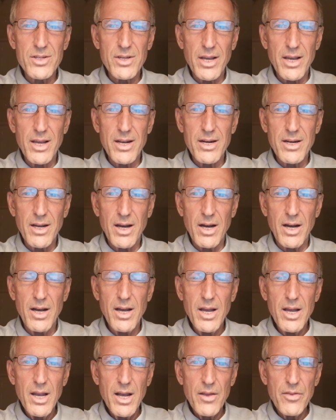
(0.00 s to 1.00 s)
And
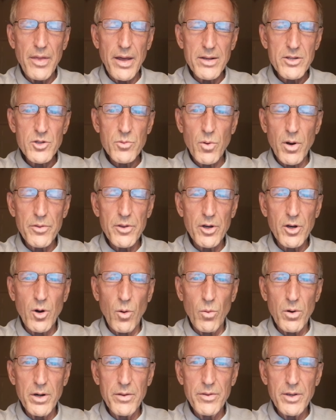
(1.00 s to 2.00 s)
that's why they're
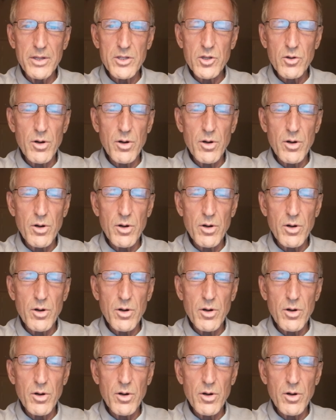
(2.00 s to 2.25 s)
going in these